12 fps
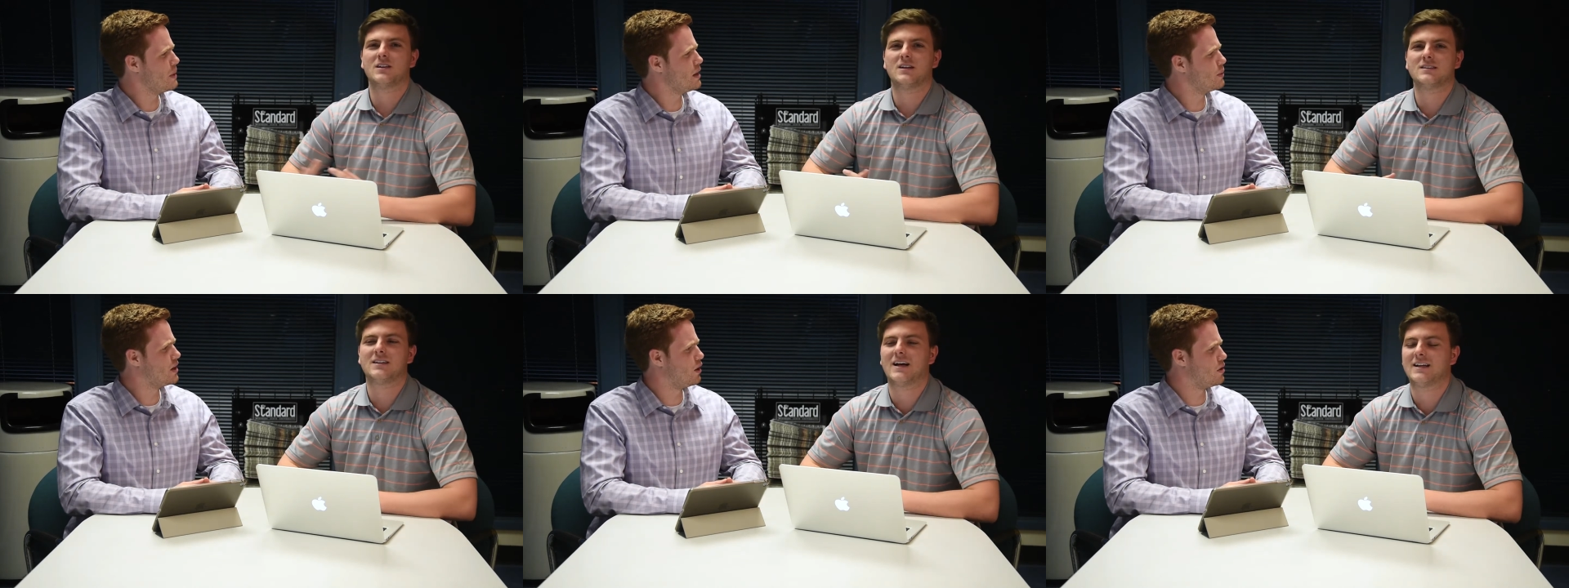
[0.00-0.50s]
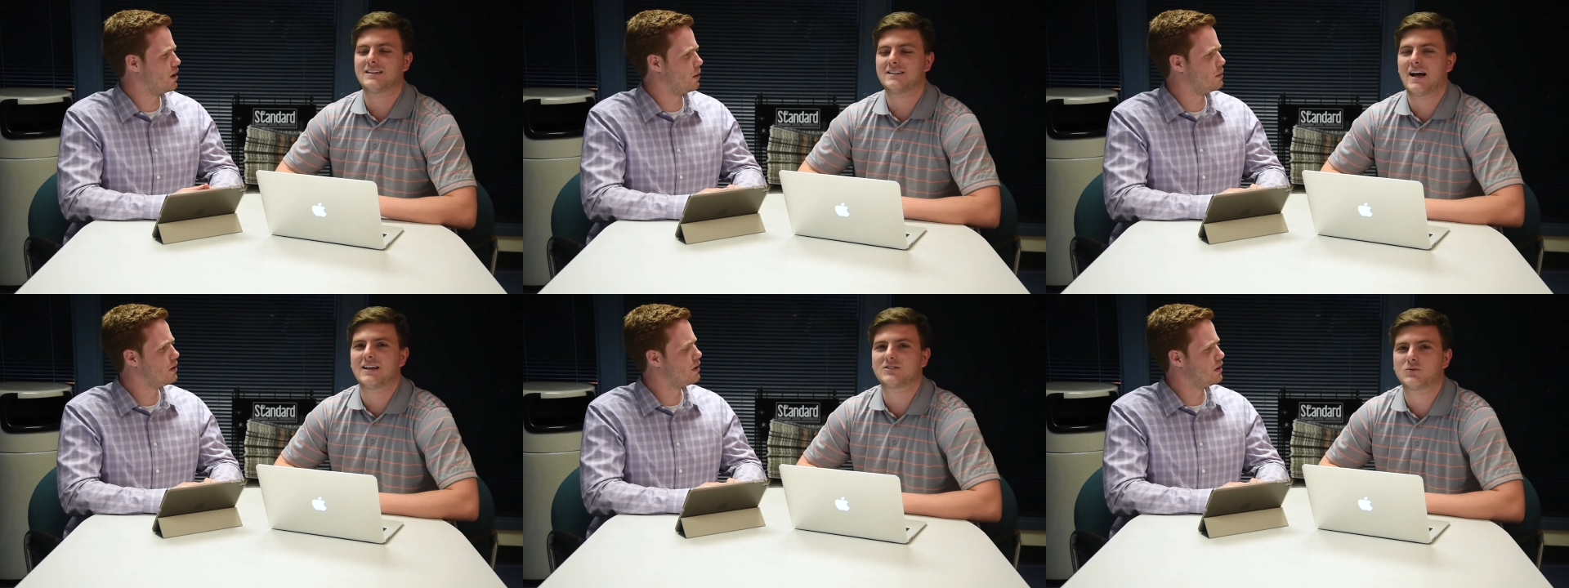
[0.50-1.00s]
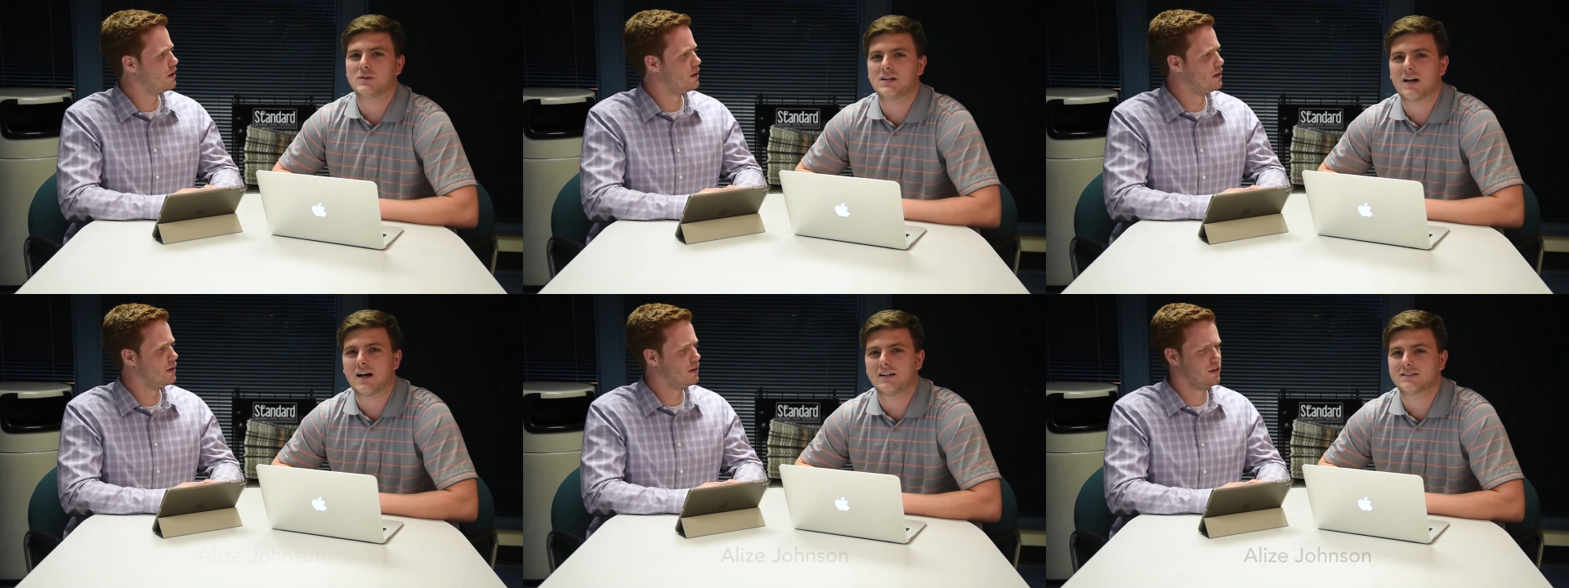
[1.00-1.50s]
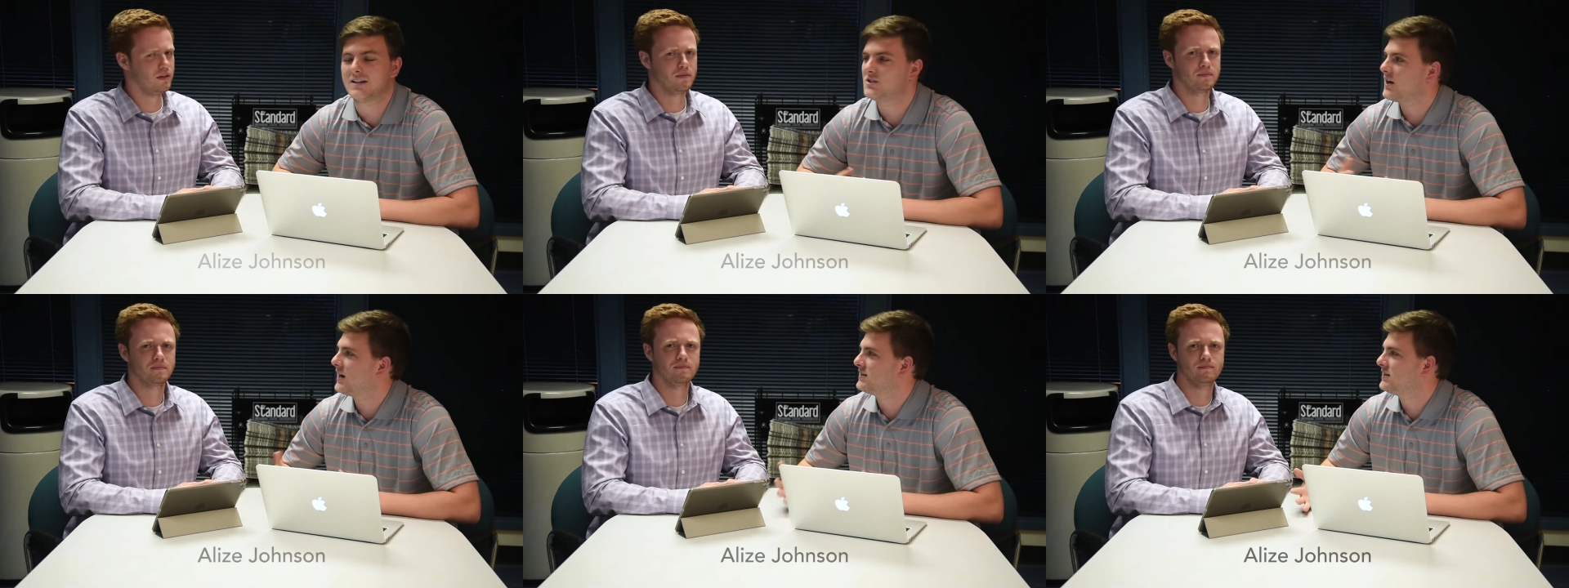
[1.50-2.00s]
Speaker 1: you mean we don't know? Last week, Alize
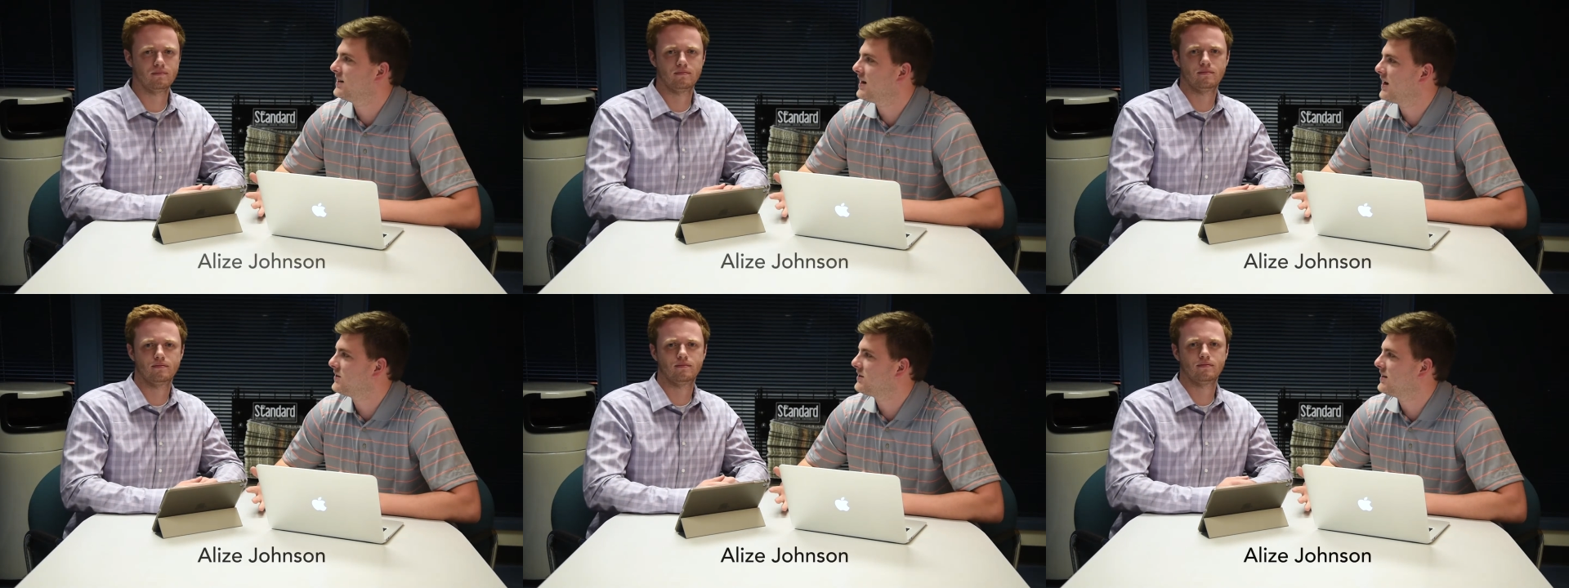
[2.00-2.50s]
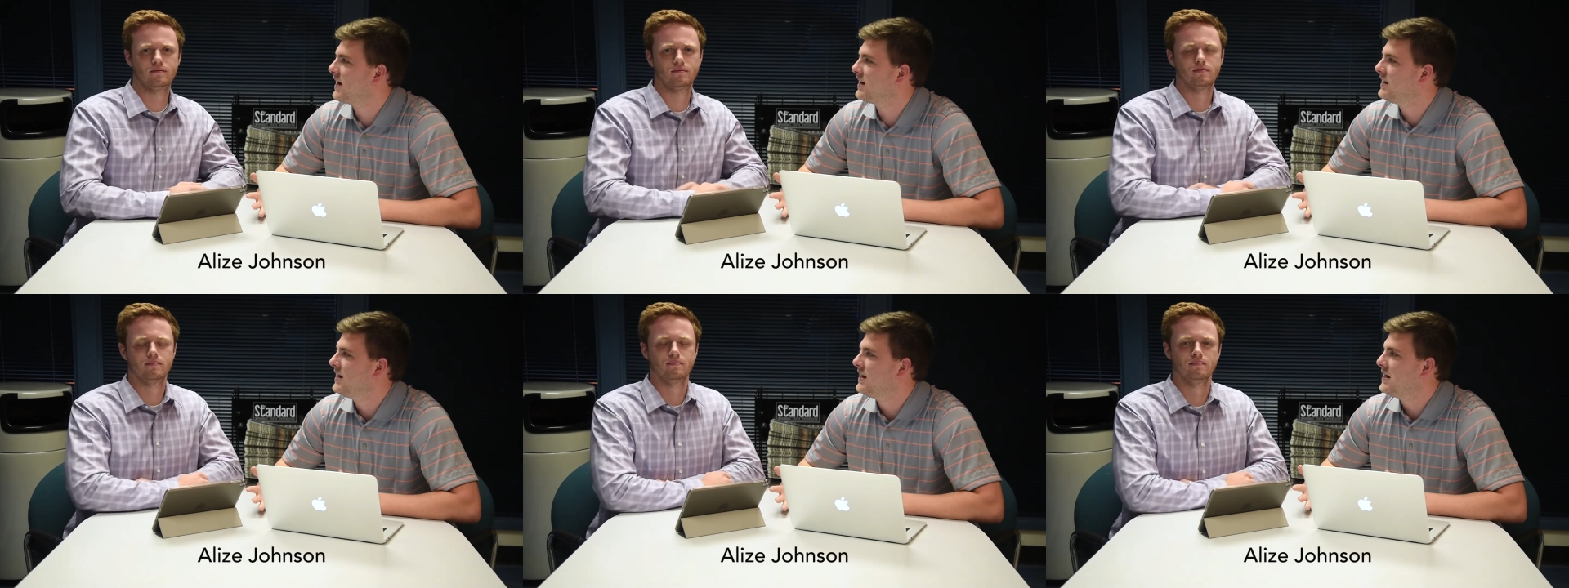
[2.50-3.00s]
Johnson announced that